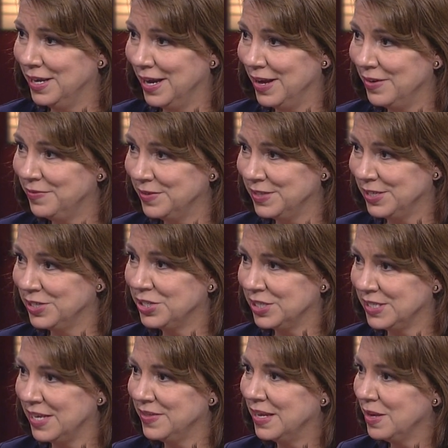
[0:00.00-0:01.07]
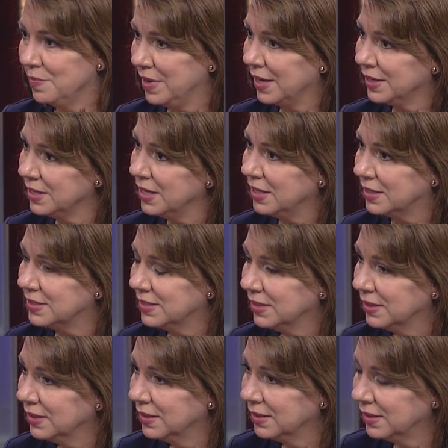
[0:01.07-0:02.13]
uh, physicians I and the impact. yes. Too,
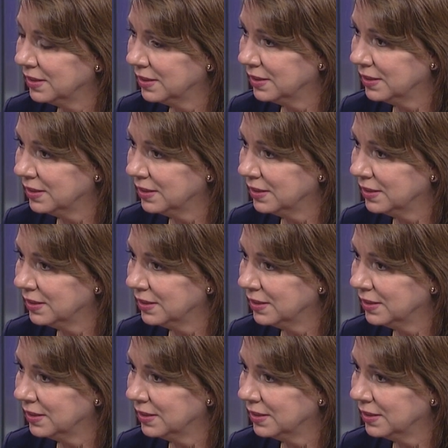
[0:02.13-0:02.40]
that